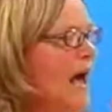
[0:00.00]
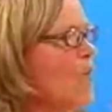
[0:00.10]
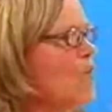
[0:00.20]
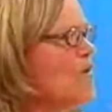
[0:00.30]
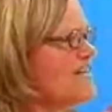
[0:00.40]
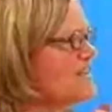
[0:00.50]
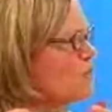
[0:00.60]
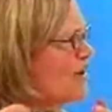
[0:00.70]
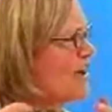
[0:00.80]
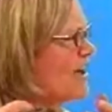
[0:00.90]
We did
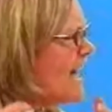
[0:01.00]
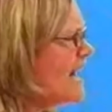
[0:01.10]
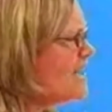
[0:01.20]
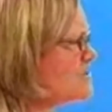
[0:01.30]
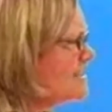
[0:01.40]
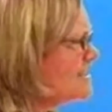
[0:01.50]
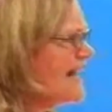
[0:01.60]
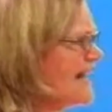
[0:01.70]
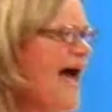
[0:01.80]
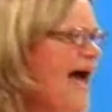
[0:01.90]
one on housing,
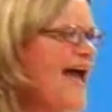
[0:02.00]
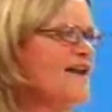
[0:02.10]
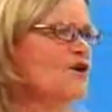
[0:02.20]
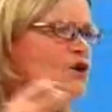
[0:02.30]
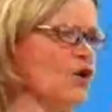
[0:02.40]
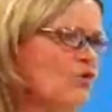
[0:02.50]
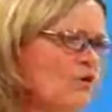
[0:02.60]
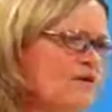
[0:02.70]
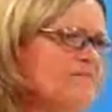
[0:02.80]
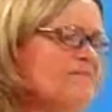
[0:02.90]
and no
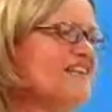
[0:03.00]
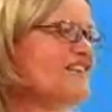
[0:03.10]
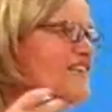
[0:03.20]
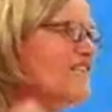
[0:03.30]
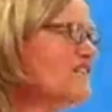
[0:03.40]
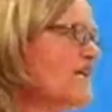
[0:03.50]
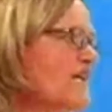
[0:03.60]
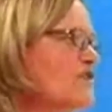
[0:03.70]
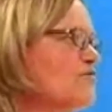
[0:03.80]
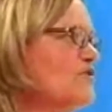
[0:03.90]
one made the
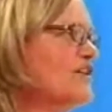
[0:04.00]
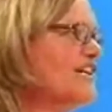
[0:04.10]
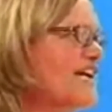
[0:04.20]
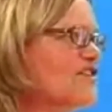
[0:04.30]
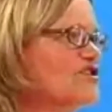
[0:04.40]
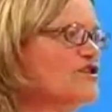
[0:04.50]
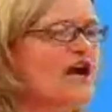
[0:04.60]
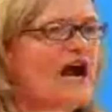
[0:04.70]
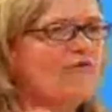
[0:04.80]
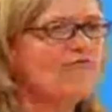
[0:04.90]
intellectual connection
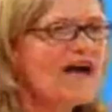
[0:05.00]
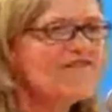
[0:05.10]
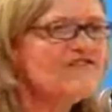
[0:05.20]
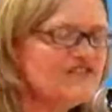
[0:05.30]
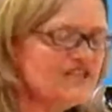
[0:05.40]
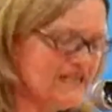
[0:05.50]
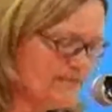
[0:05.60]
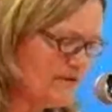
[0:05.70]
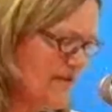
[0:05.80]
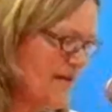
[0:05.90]
around the
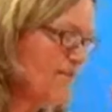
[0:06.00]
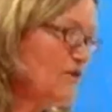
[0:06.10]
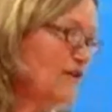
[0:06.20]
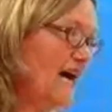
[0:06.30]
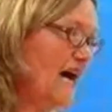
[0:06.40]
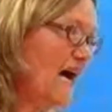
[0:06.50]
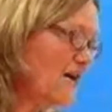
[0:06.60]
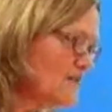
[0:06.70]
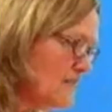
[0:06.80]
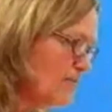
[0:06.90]
table between a
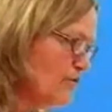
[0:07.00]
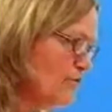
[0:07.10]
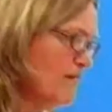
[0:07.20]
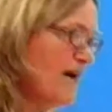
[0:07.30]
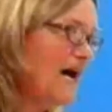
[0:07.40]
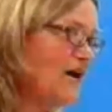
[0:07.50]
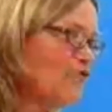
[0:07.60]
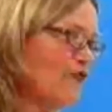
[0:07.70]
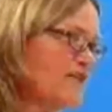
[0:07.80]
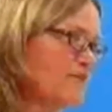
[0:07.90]
housing boom, a
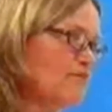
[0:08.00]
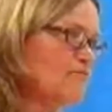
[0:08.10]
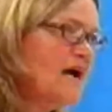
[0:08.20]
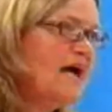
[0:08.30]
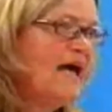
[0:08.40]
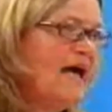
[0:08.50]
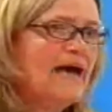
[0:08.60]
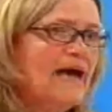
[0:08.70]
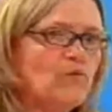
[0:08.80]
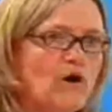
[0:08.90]
credit boom,
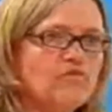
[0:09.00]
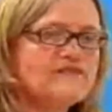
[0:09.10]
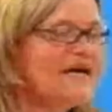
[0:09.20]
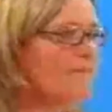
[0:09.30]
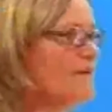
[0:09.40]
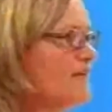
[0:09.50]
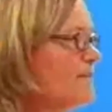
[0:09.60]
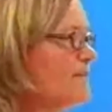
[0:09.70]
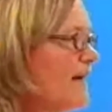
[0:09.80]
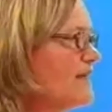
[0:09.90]
and what was happening in
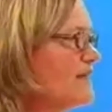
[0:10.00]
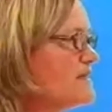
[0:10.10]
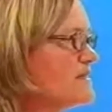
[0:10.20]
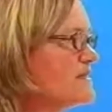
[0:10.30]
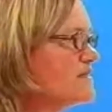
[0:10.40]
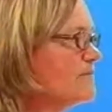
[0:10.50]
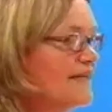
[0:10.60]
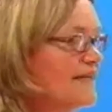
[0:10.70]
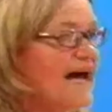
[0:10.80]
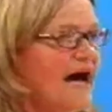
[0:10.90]
the banking system.
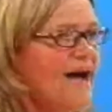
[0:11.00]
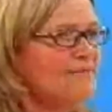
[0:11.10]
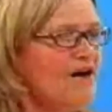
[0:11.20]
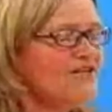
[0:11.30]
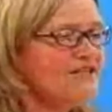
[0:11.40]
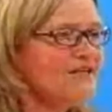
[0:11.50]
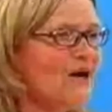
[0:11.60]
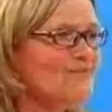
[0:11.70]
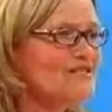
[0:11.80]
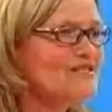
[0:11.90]
Now, I'm not an
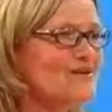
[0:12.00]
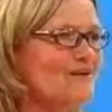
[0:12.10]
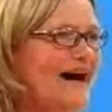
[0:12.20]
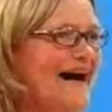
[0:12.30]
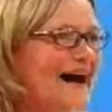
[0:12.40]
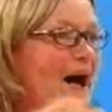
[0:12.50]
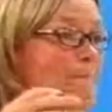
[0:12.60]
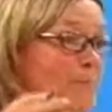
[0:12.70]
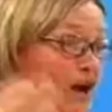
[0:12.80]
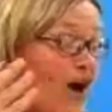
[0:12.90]
economist,
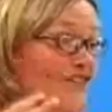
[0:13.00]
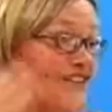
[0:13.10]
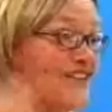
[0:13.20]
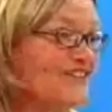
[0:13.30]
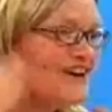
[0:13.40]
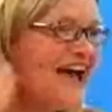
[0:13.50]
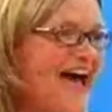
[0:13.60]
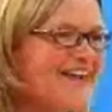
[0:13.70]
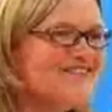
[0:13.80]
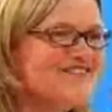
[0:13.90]
but on the other
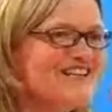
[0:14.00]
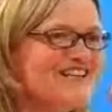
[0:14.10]
hand,